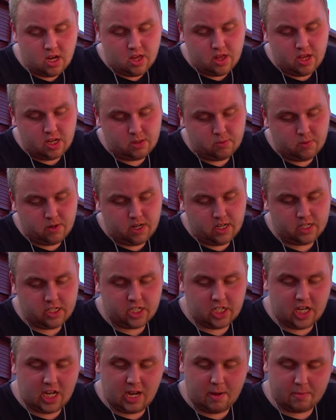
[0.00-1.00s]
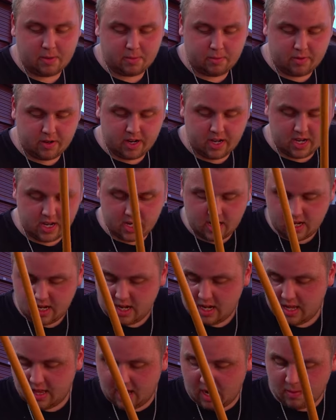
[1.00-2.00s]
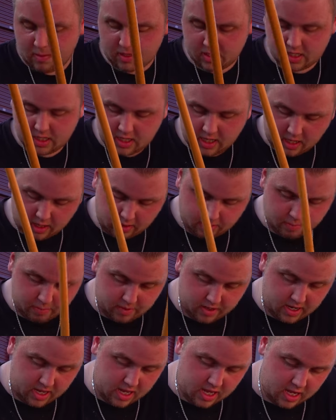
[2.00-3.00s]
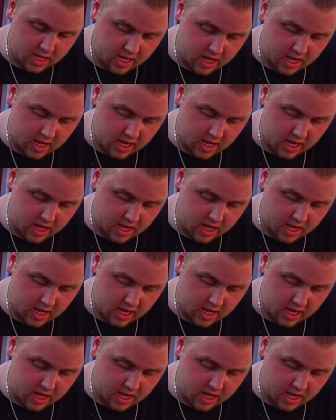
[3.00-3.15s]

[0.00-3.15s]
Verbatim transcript: This one is Champs brand. That one's Stealth brand.